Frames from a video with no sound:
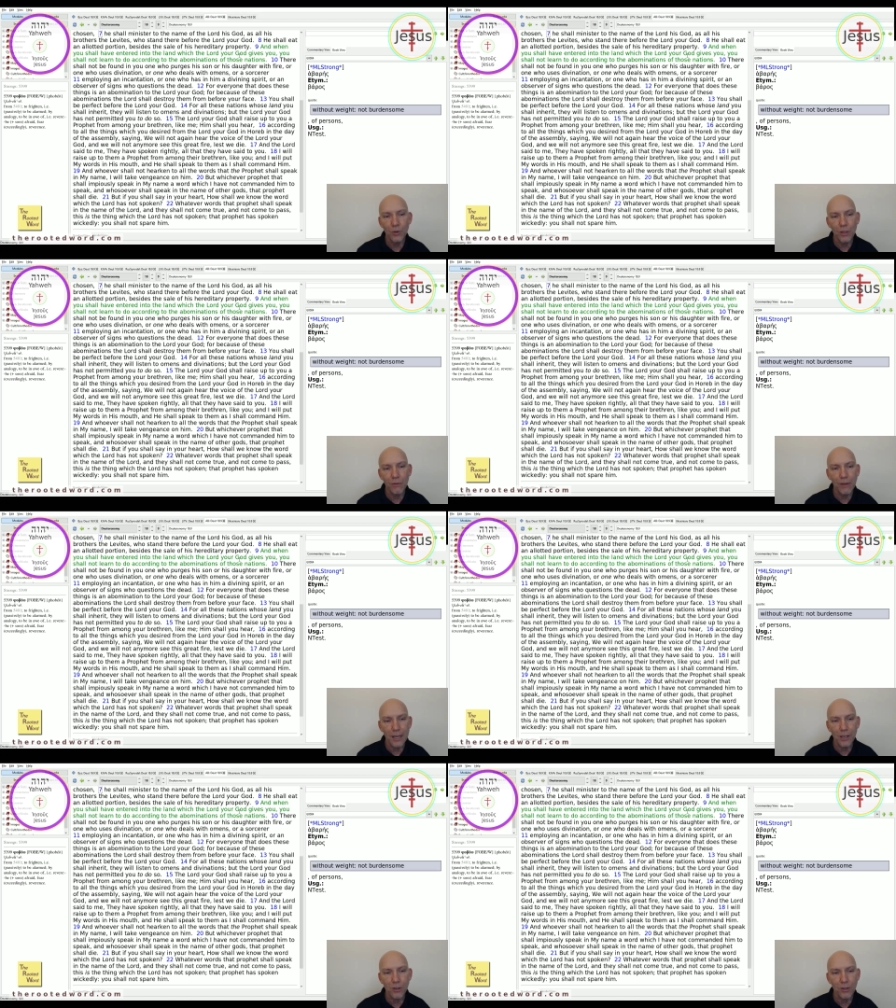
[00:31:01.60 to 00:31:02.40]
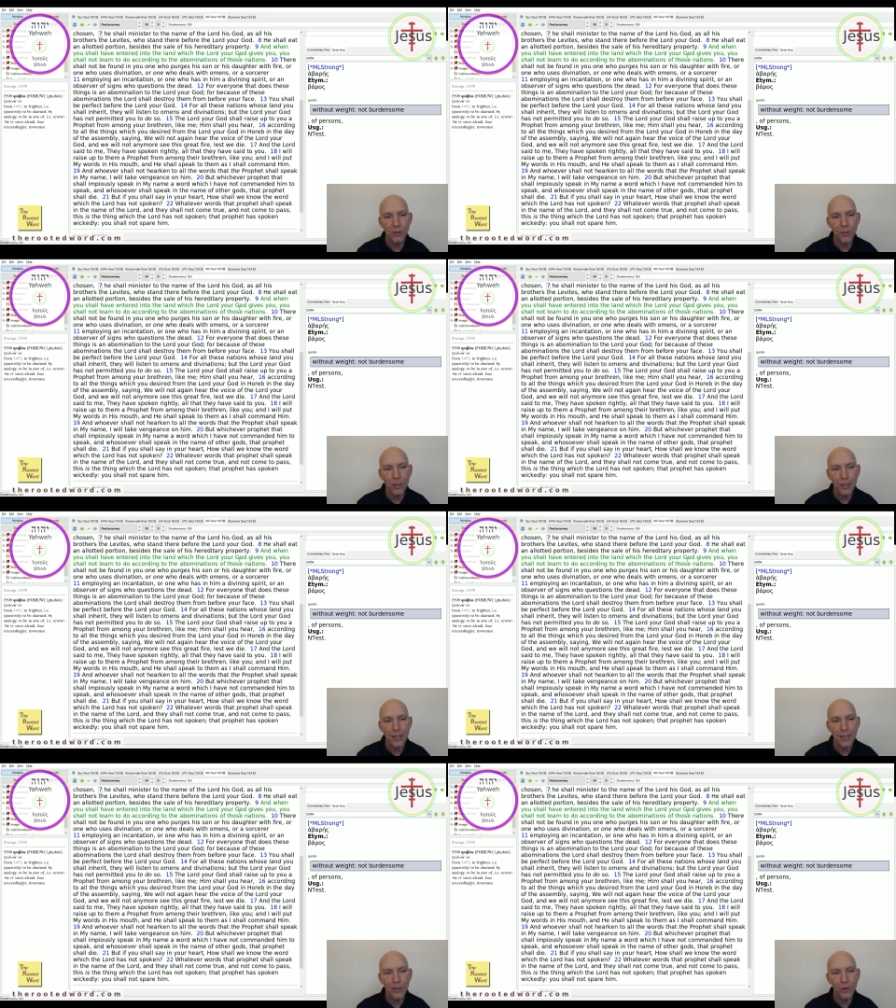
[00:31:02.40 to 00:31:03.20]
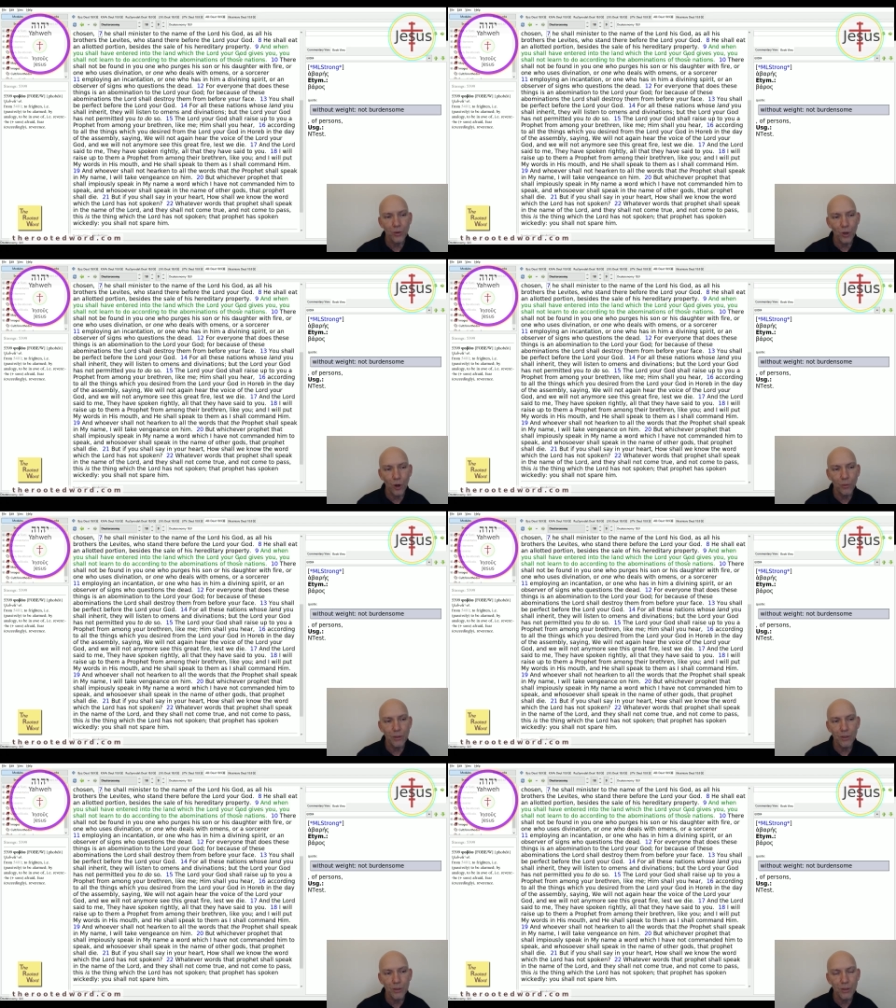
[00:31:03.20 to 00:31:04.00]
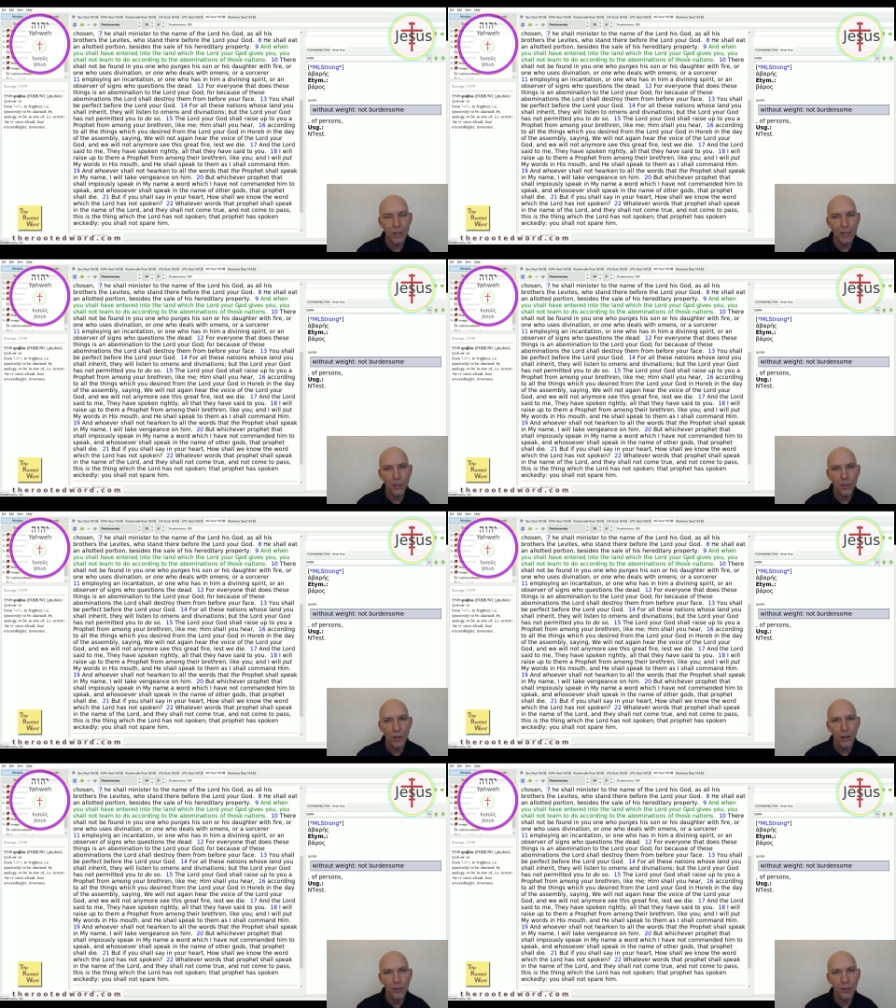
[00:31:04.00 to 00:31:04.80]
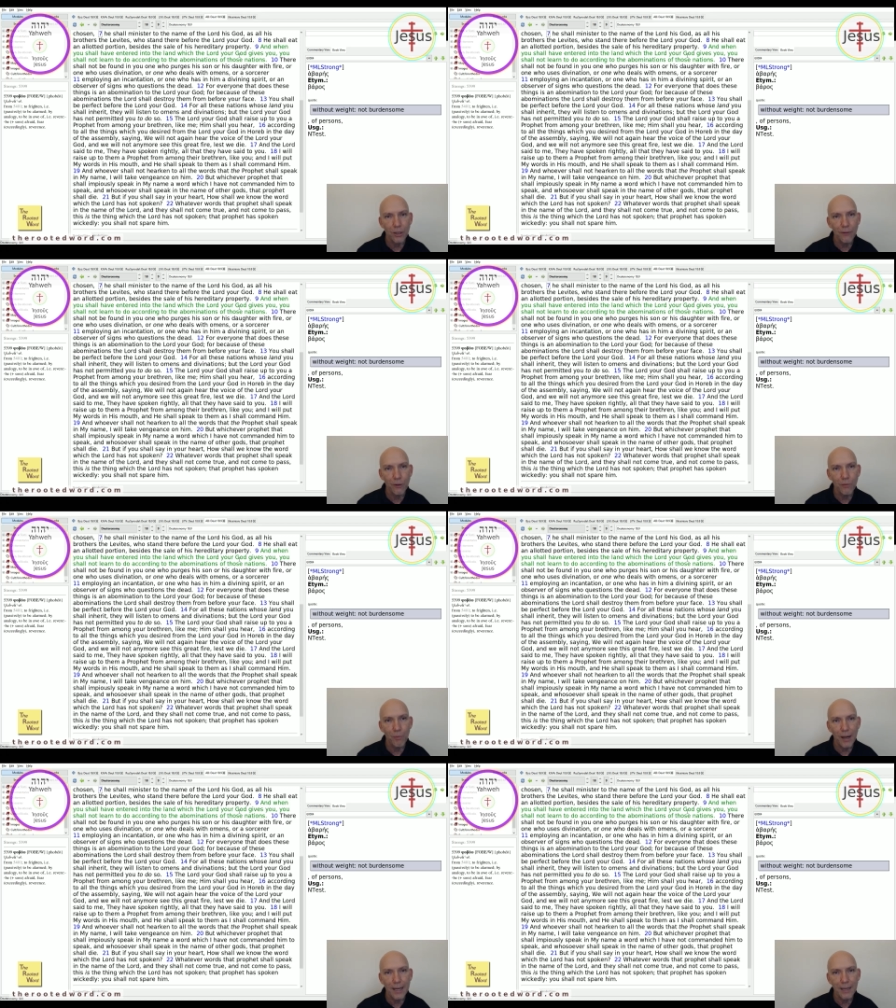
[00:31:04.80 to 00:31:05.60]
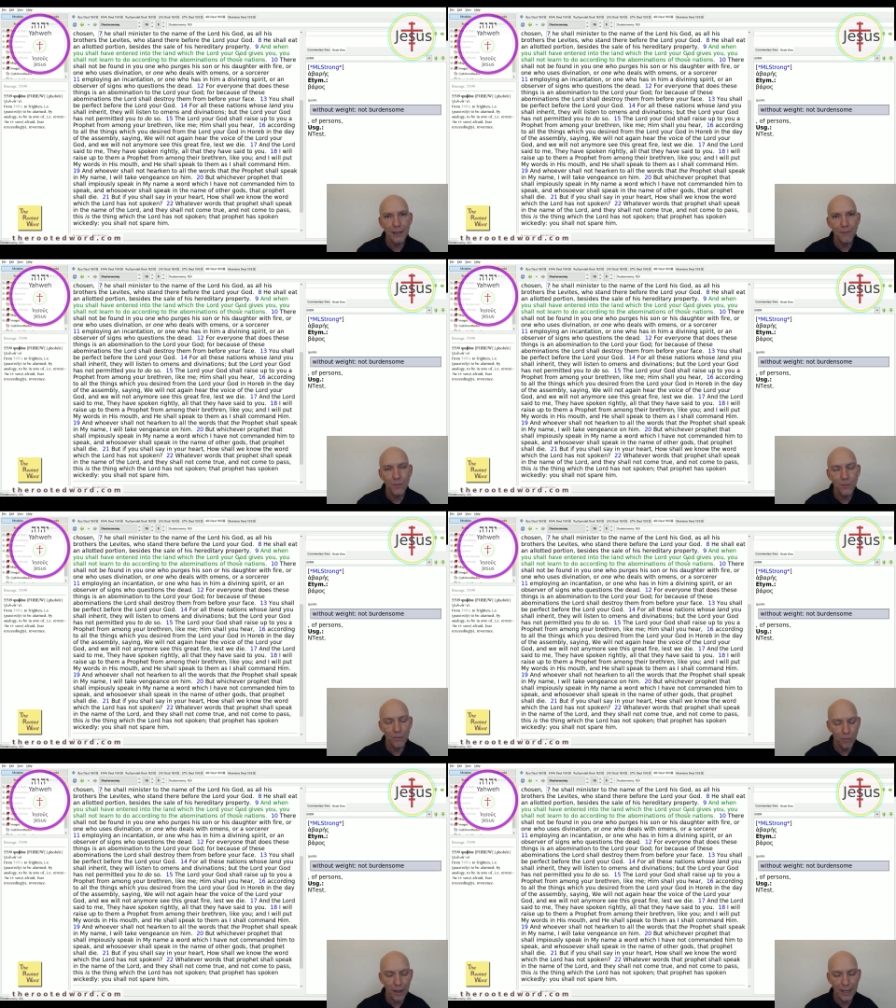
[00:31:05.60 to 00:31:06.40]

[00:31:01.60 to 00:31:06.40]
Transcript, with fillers: divinations and those omens and such are delivered by, by